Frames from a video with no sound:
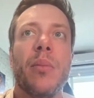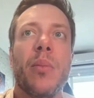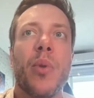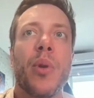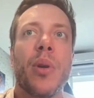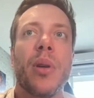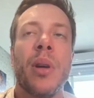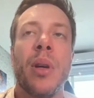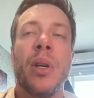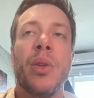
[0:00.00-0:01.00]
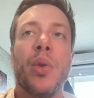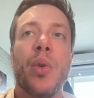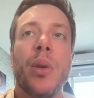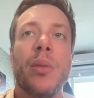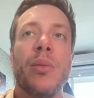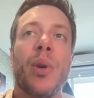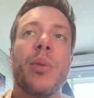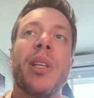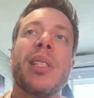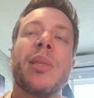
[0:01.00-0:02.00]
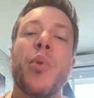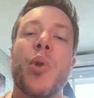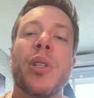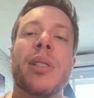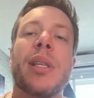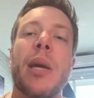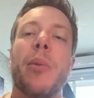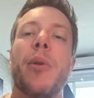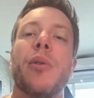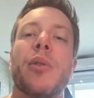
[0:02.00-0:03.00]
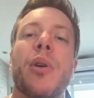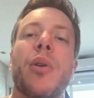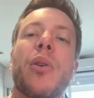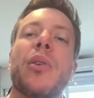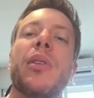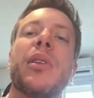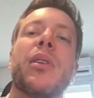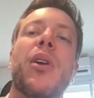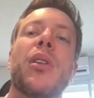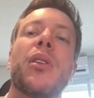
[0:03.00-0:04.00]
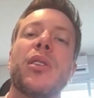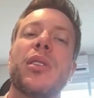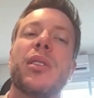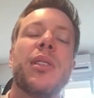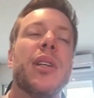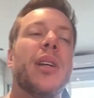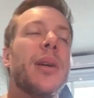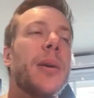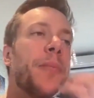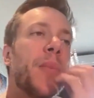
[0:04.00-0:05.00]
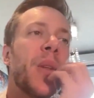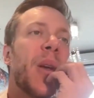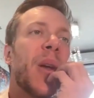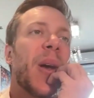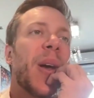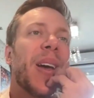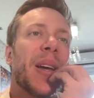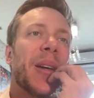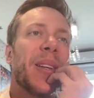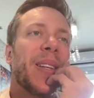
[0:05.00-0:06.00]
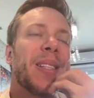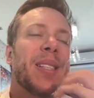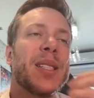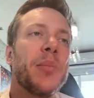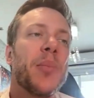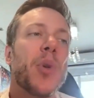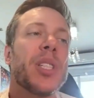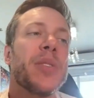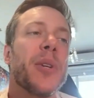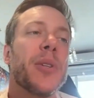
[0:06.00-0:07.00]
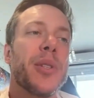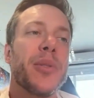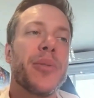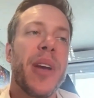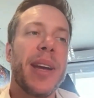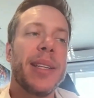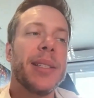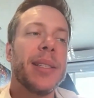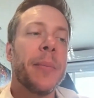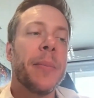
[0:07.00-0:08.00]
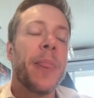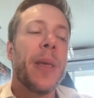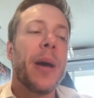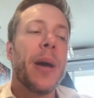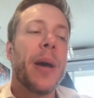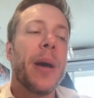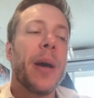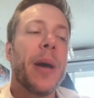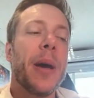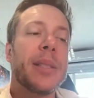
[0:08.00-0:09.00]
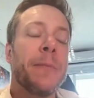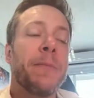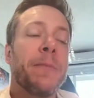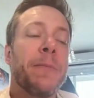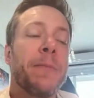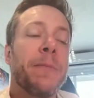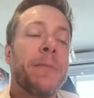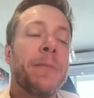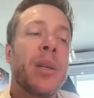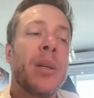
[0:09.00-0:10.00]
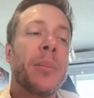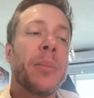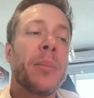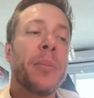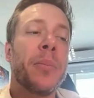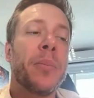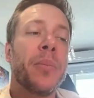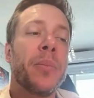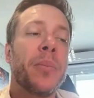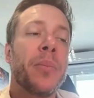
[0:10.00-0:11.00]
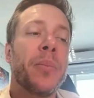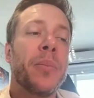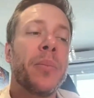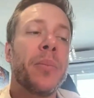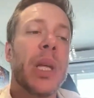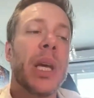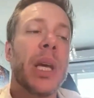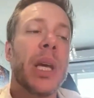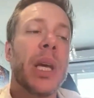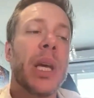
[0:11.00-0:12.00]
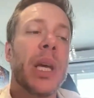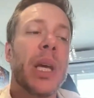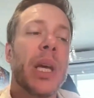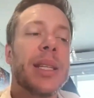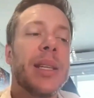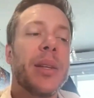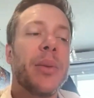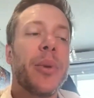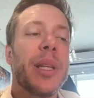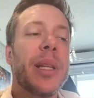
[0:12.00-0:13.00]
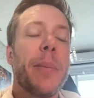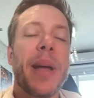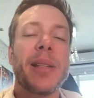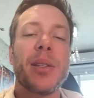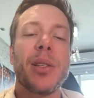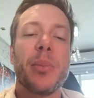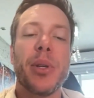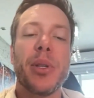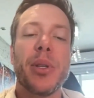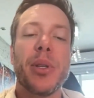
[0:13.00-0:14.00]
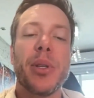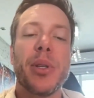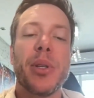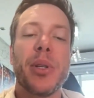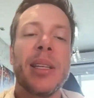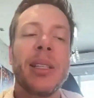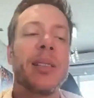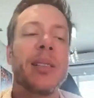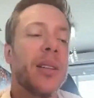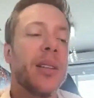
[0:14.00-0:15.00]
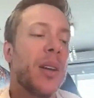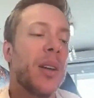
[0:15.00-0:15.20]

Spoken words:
more normally it's more stable, so the color um is more difficult to fade, but um it really depends on the person and